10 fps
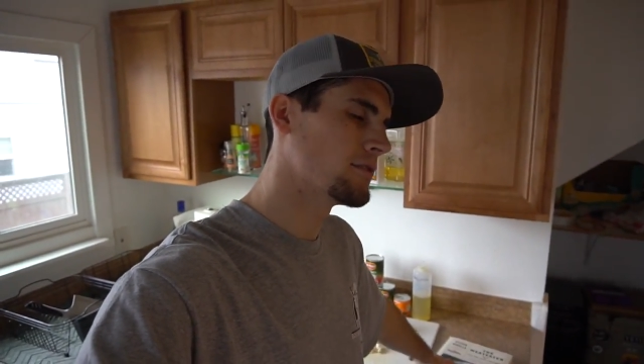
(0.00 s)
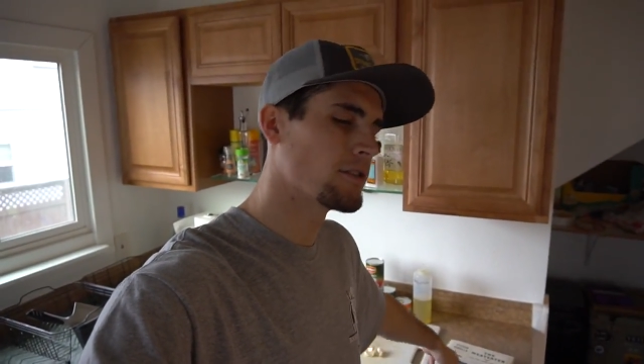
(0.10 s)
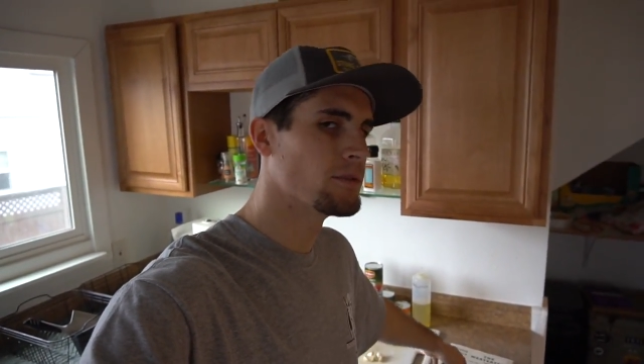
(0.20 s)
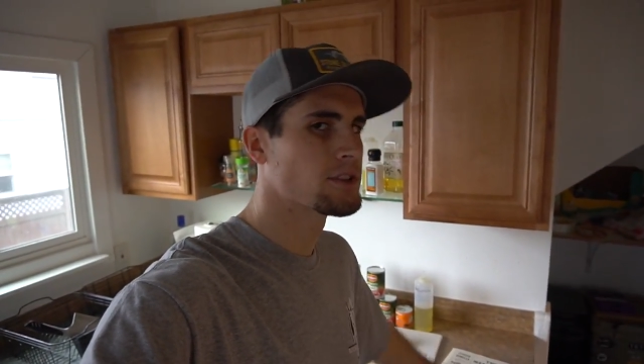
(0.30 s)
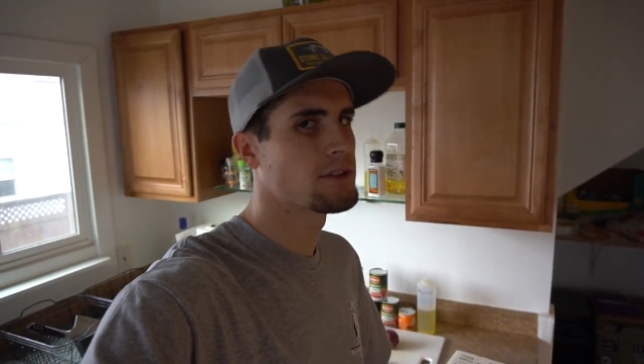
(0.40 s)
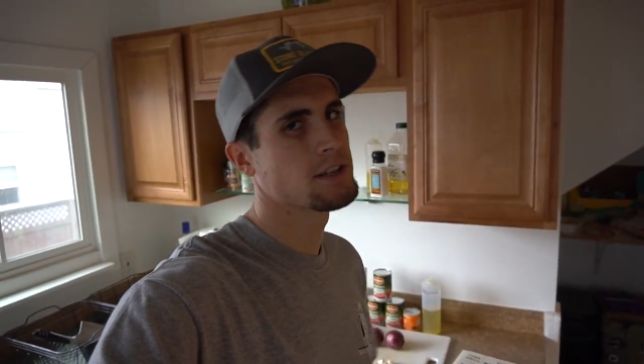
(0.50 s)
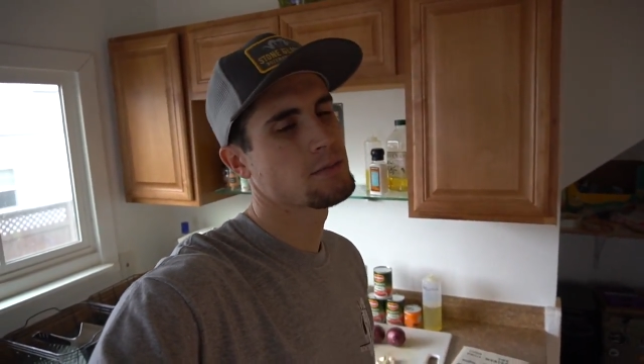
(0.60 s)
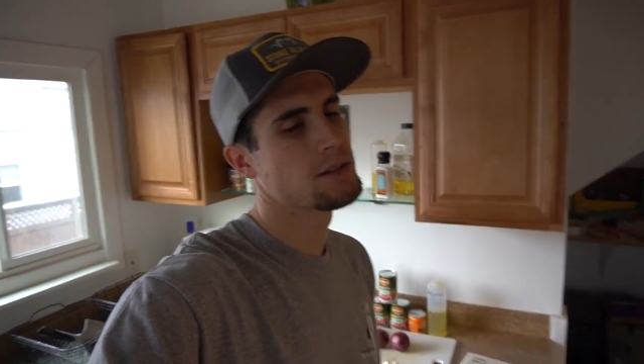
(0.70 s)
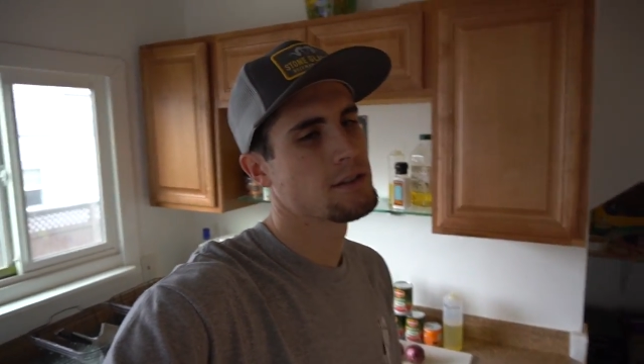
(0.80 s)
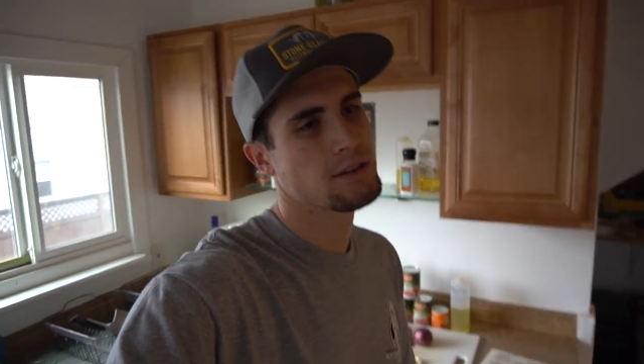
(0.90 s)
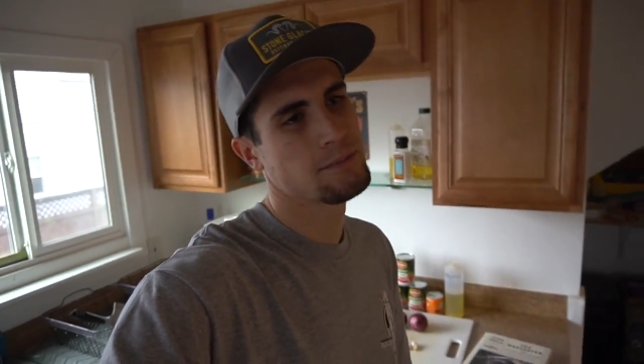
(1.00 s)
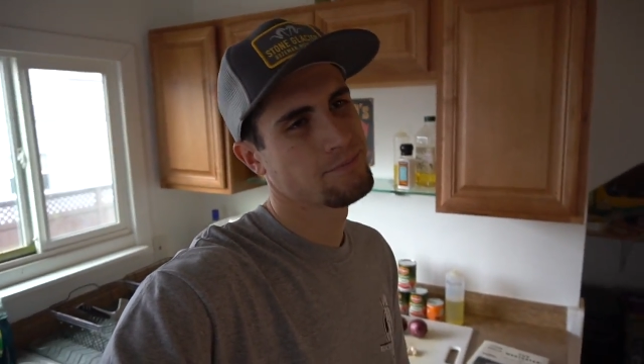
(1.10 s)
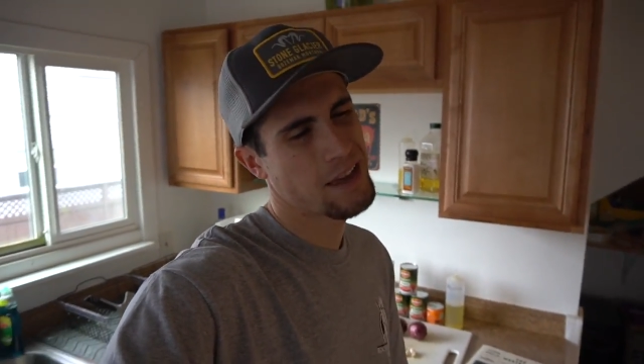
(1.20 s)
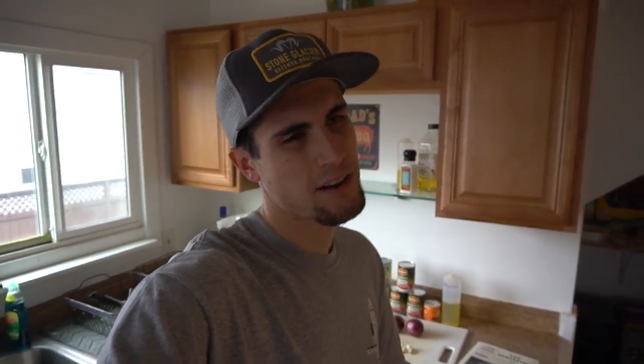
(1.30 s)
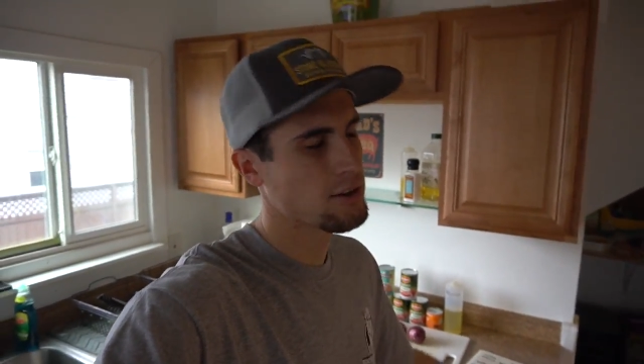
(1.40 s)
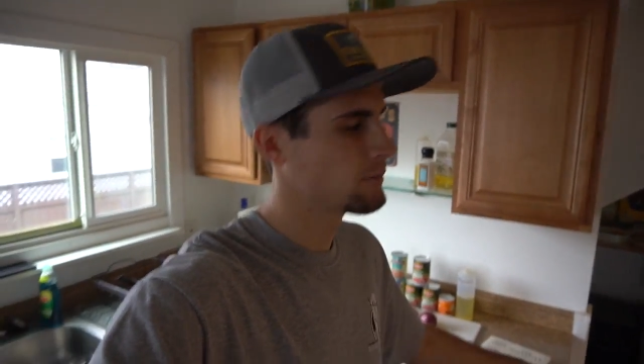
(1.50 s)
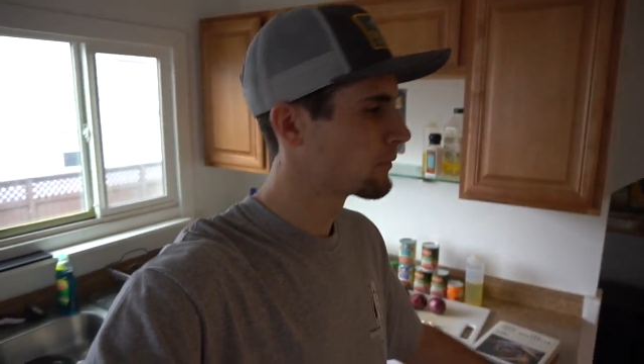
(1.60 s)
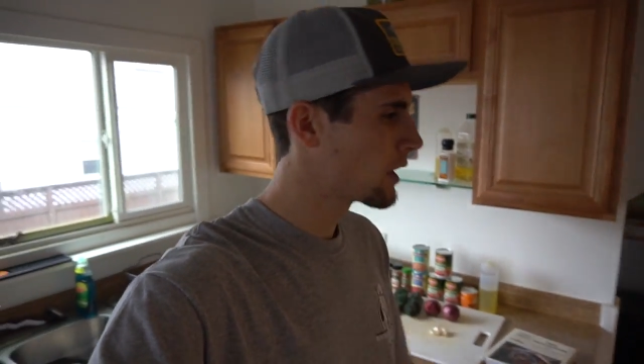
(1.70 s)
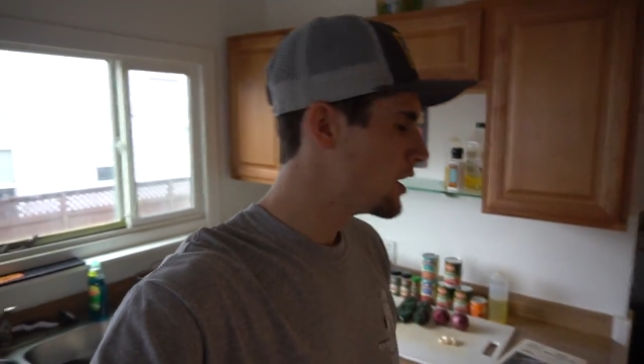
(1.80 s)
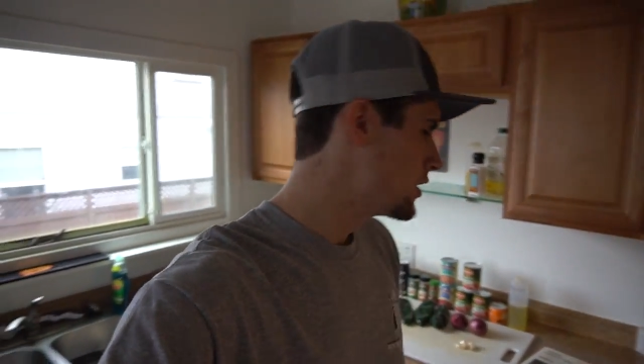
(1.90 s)
from this recipe, or I don't
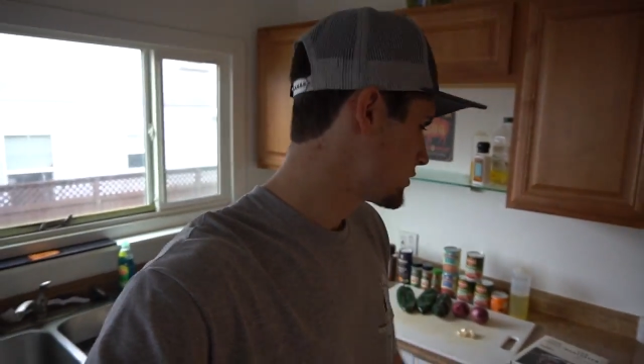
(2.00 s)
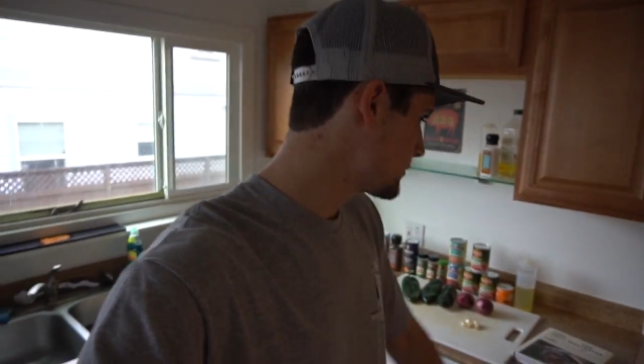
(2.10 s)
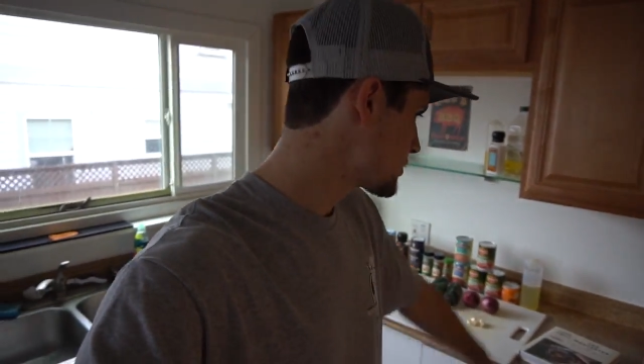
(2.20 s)
know.